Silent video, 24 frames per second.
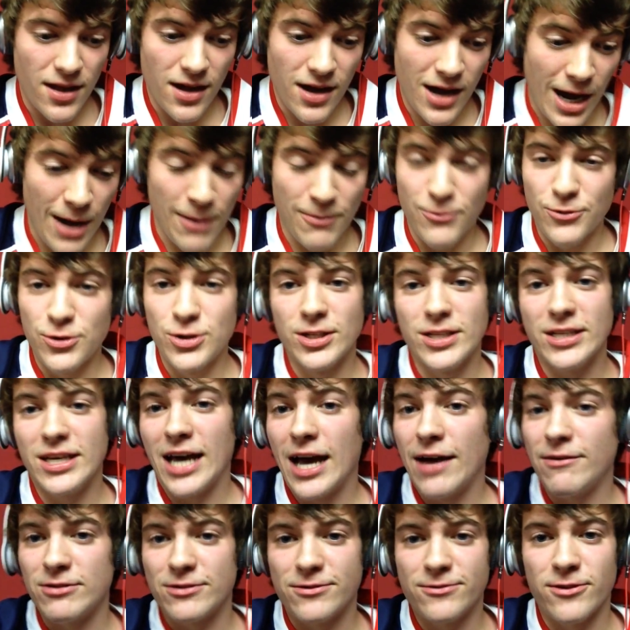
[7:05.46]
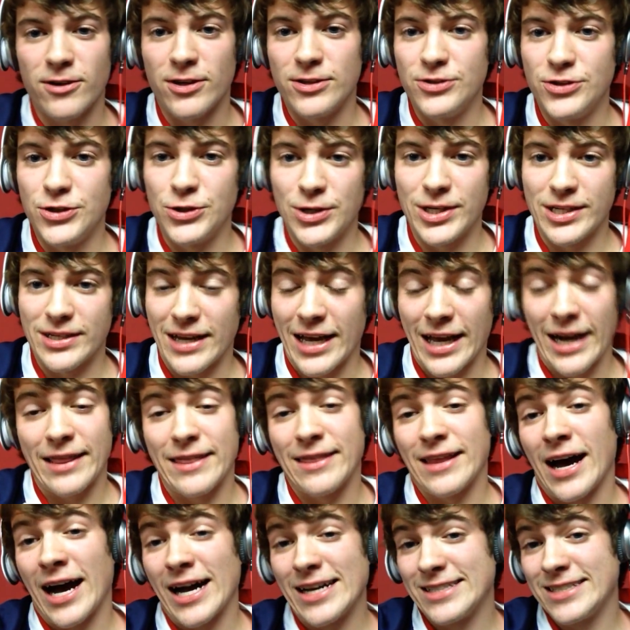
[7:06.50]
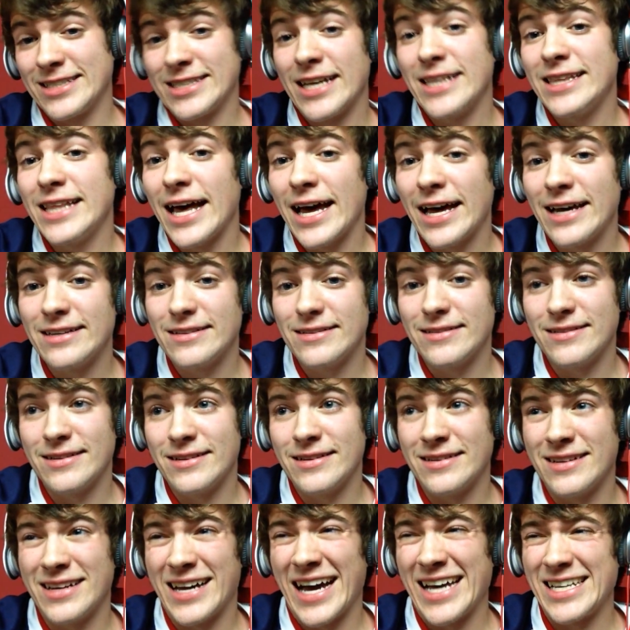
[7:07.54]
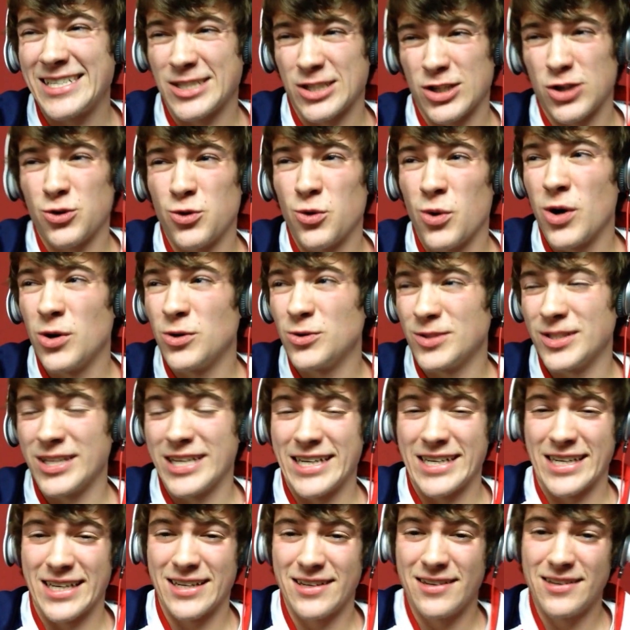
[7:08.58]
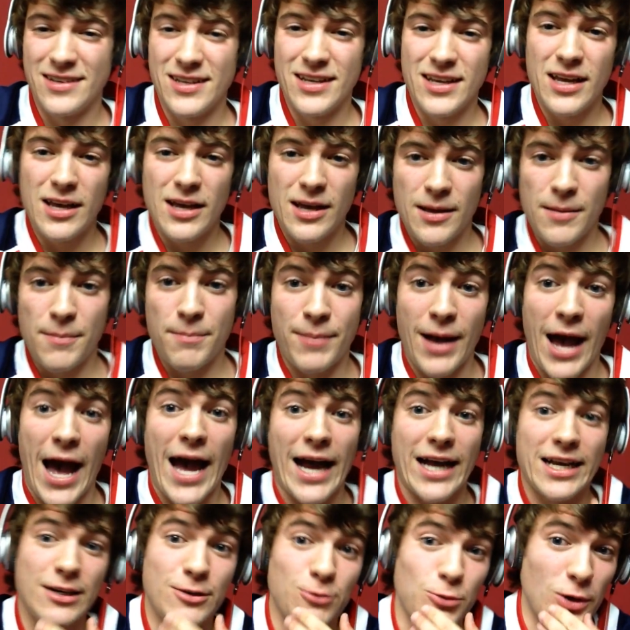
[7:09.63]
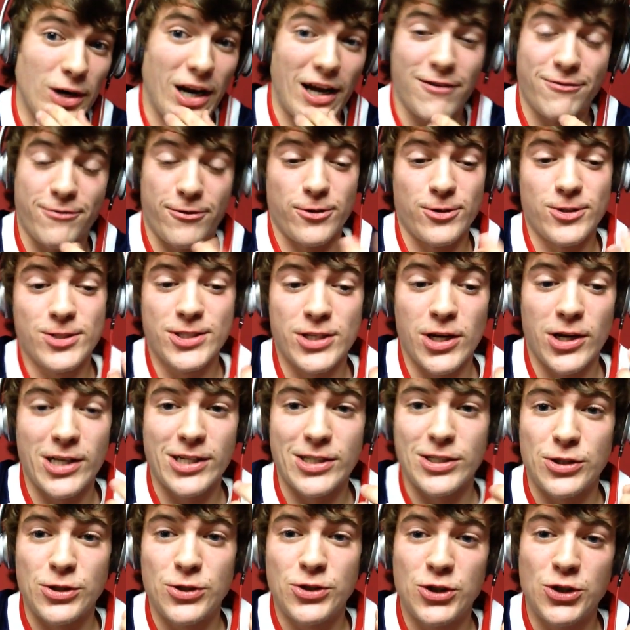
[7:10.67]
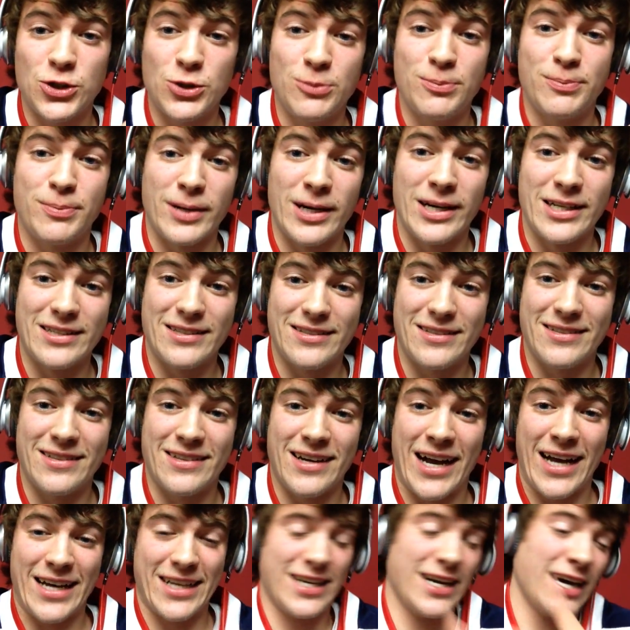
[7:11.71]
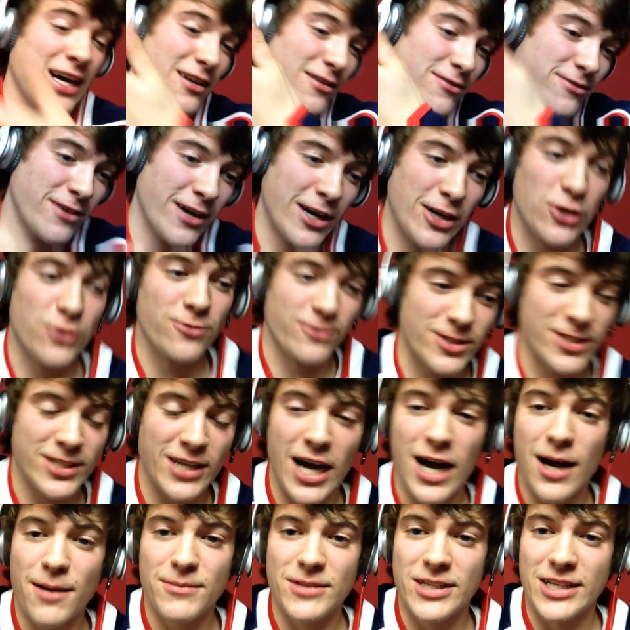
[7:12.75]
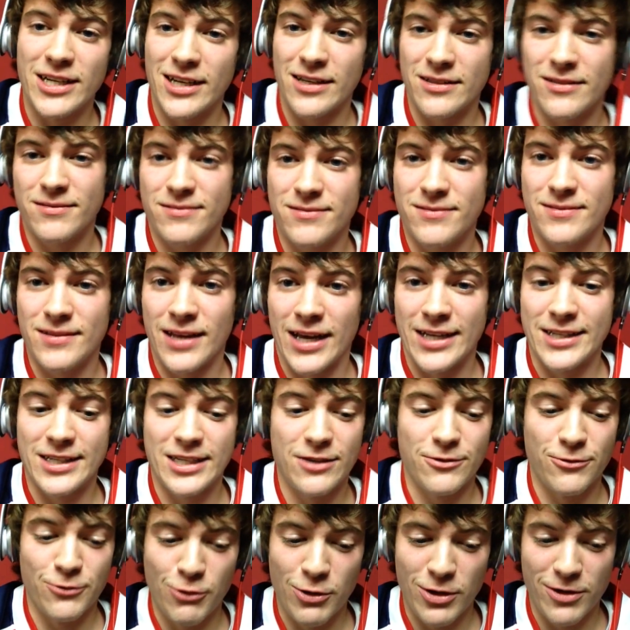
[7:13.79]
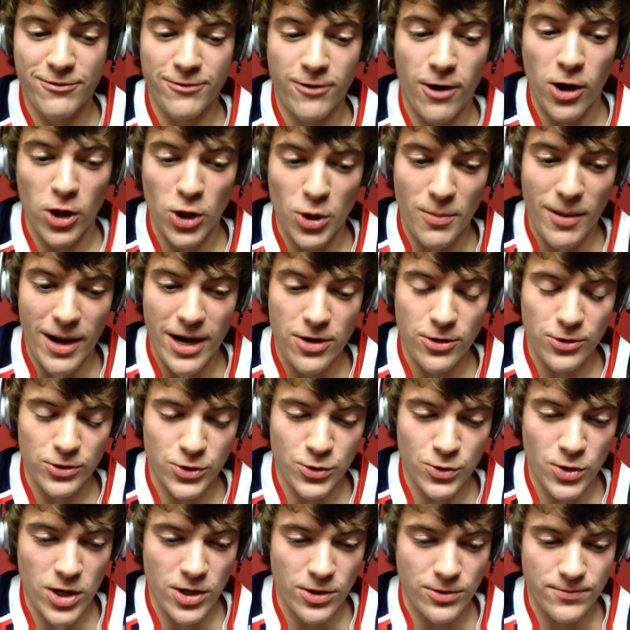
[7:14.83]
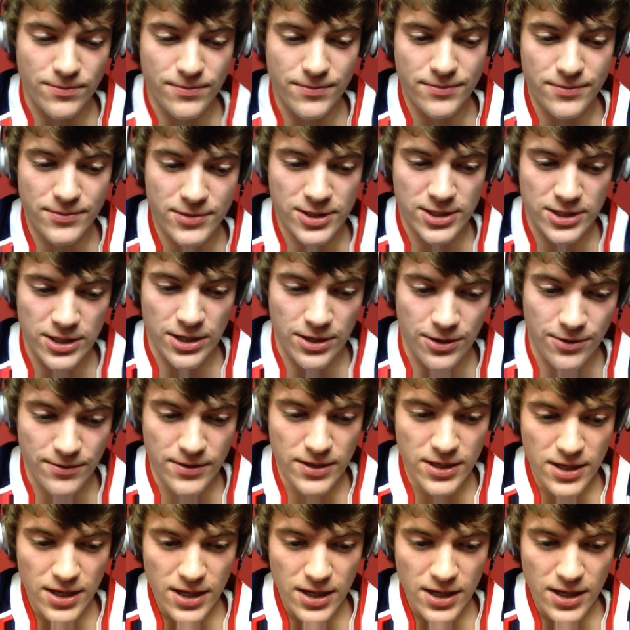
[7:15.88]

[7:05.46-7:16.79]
I'm really having fun doing. And I said that as a quote, like, back when I first started YouTube, but I kind of found over time that I, I didn't really follow my own quote. So